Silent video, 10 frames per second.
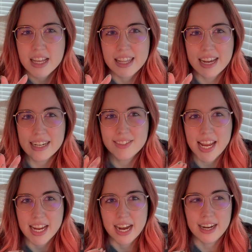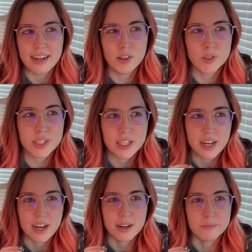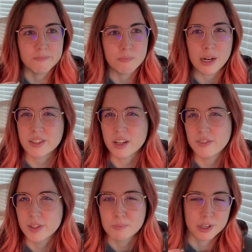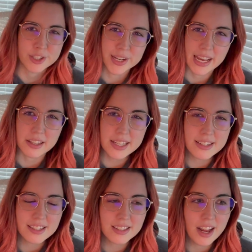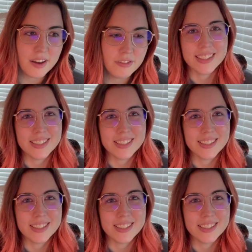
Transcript: they kind of take out parts of the personalities and stuff.